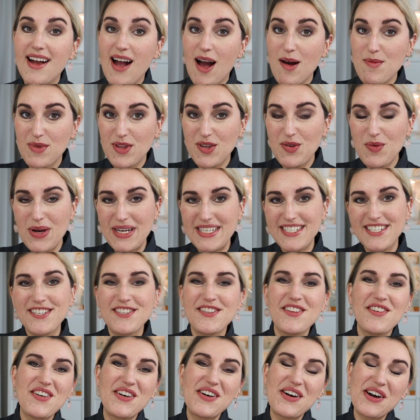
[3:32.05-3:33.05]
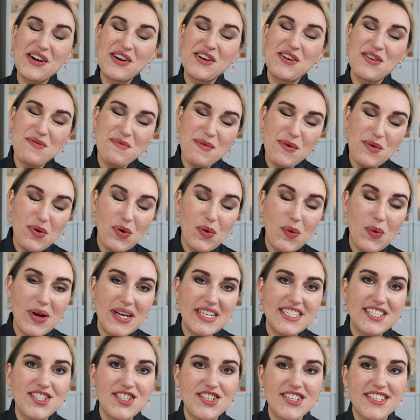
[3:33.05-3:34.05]
common question or group of
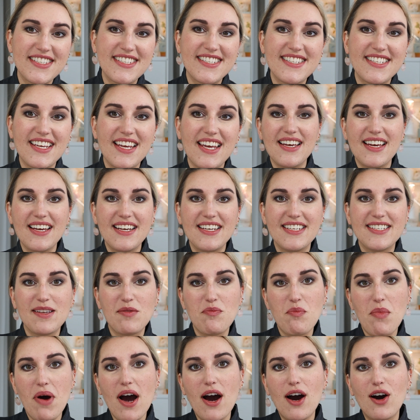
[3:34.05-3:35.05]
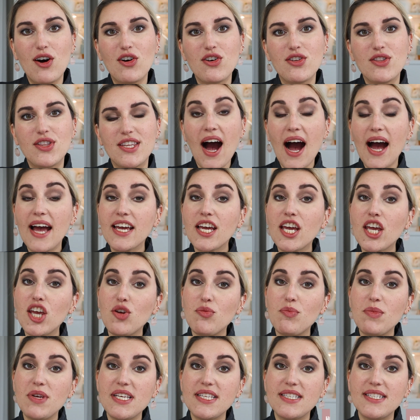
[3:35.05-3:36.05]
questions is about high
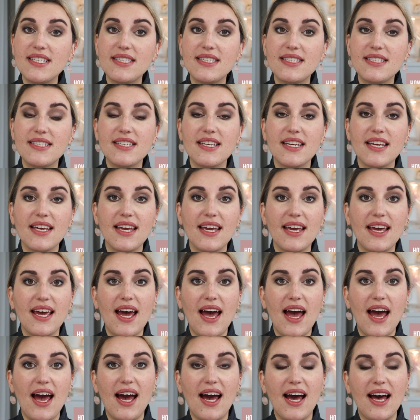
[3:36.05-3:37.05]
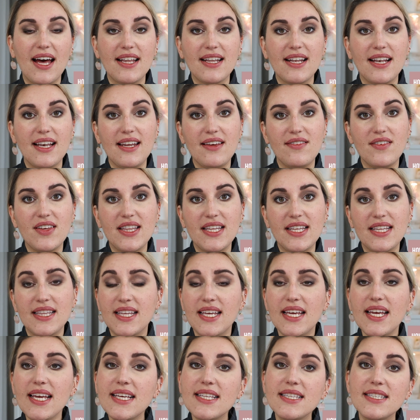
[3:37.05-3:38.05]
humidity and living
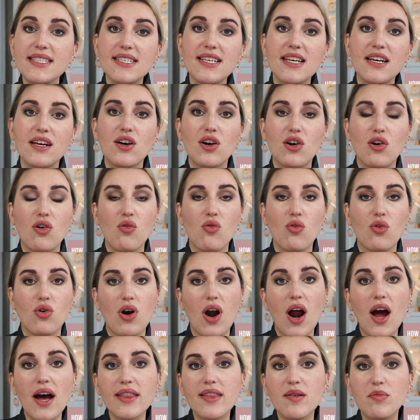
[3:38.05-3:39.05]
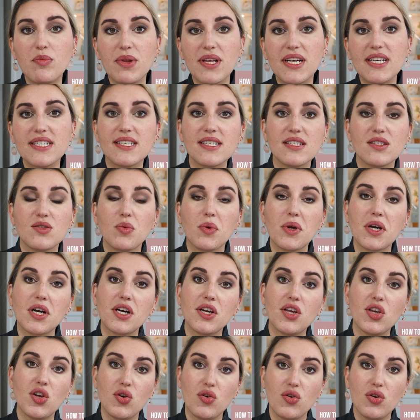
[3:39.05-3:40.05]
in India or other places where
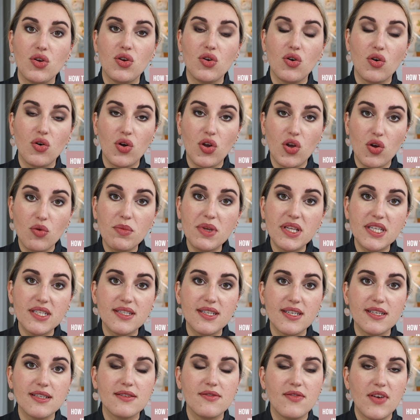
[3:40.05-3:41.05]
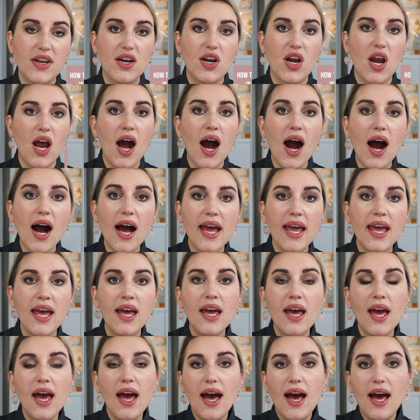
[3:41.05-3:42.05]
your humidity is very high,
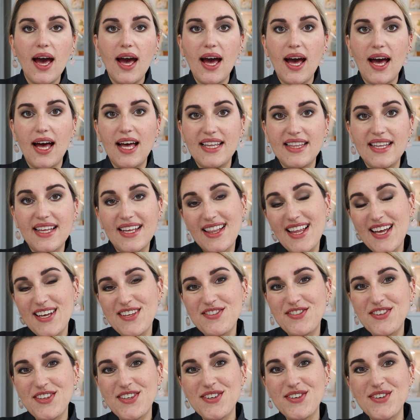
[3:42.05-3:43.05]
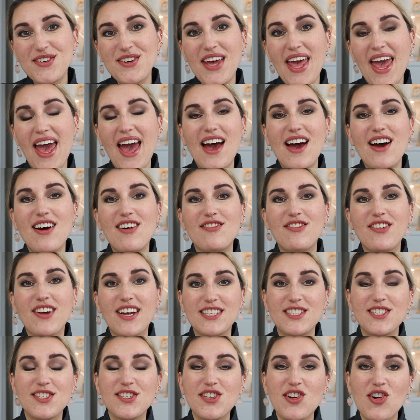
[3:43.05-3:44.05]
and a lot of you have
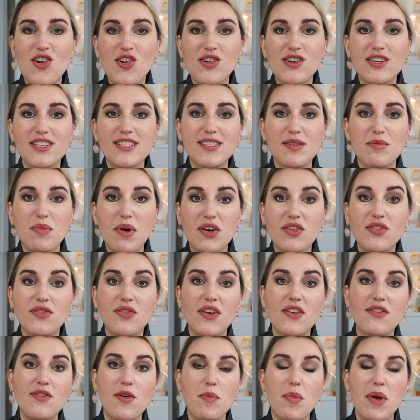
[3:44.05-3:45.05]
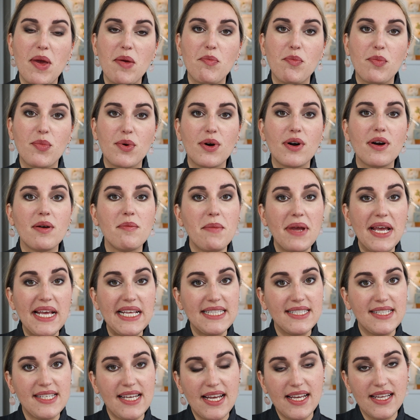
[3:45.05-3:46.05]
concerns about wafer paper
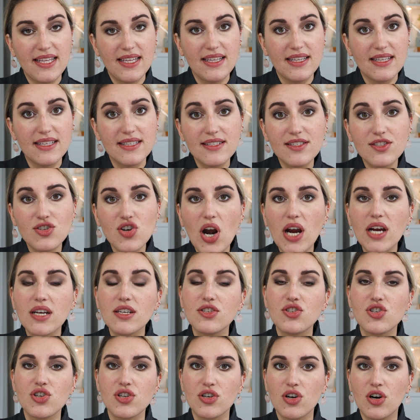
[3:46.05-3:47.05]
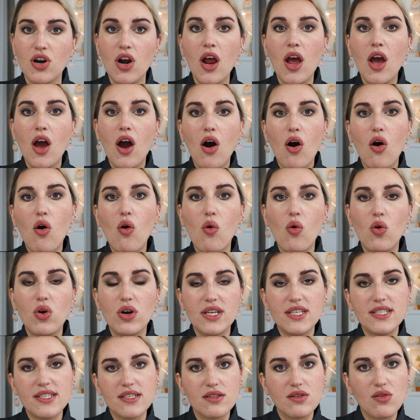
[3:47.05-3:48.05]
maintaining structure, or
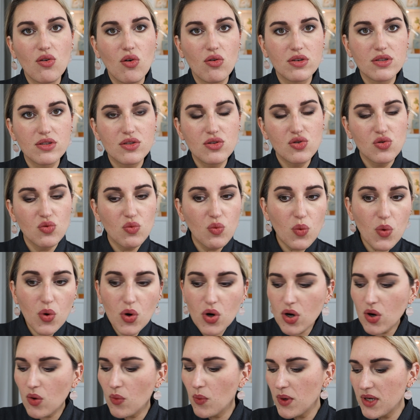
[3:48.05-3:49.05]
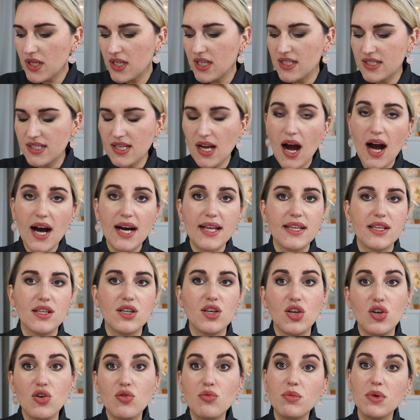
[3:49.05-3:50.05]
is it going to work when it's hot
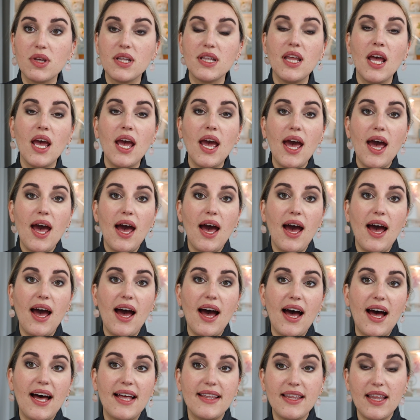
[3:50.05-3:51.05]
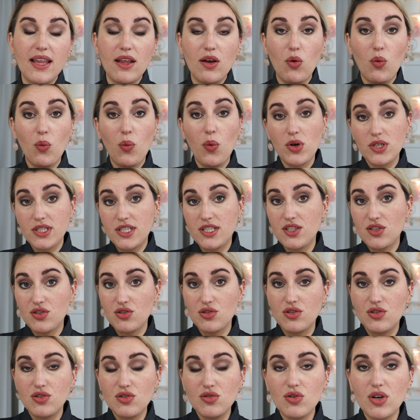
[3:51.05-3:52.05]
and humid, and what
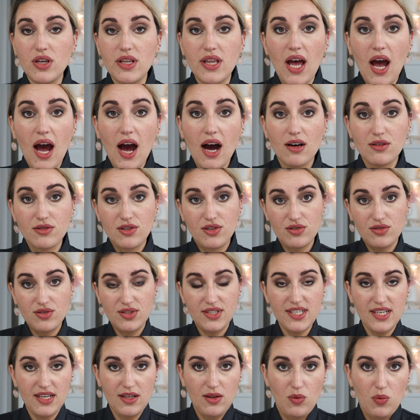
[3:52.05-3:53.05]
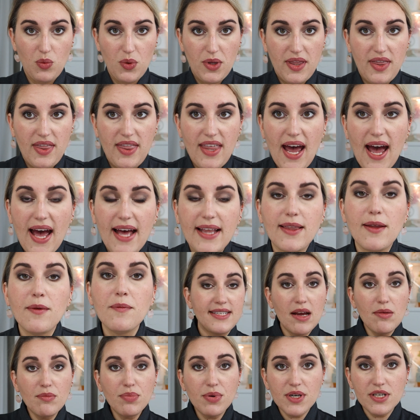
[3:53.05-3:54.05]
to do and how to deal with that.
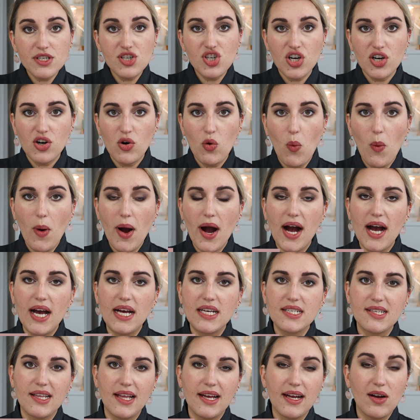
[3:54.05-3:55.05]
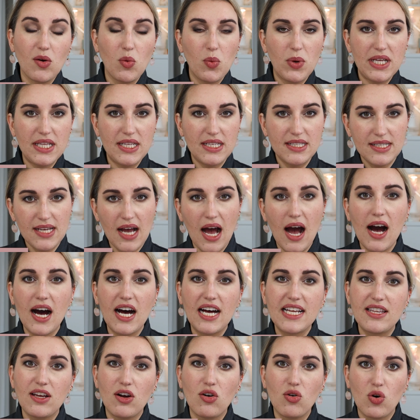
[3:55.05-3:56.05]
Temperature wise, like when it's
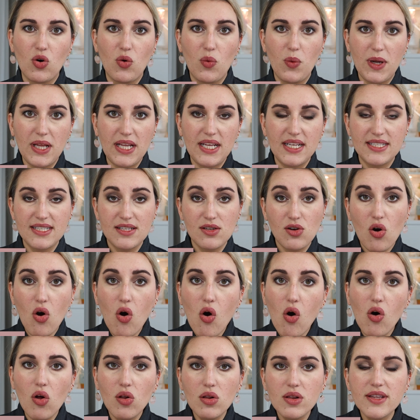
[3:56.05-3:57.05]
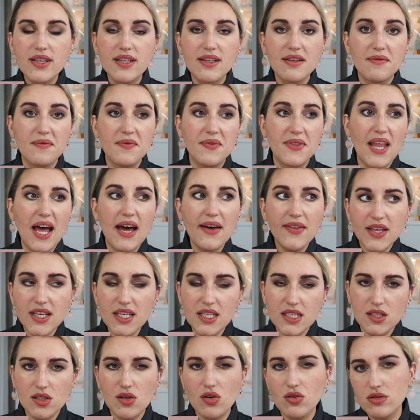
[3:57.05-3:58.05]
hot or when it's cold,
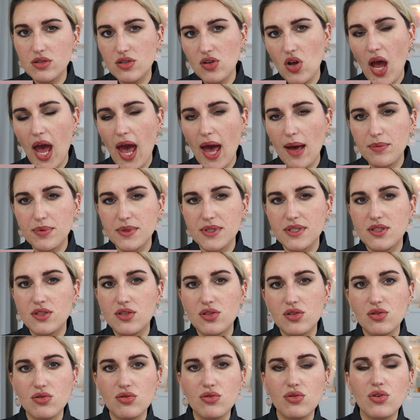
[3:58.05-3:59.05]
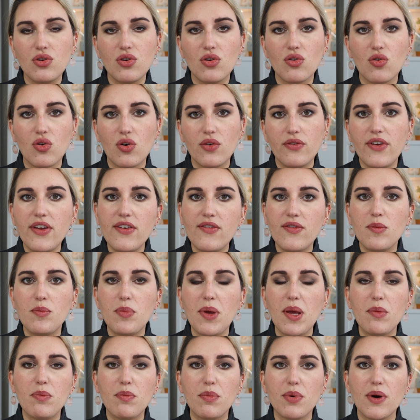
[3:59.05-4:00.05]
nothing is going to happen to your wafer
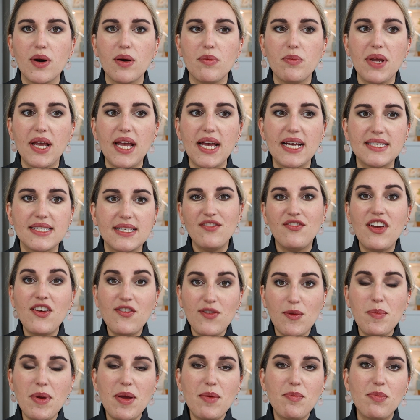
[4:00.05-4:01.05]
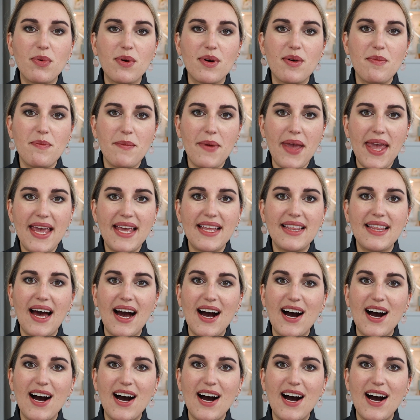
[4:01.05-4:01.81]
paper because wafer paper made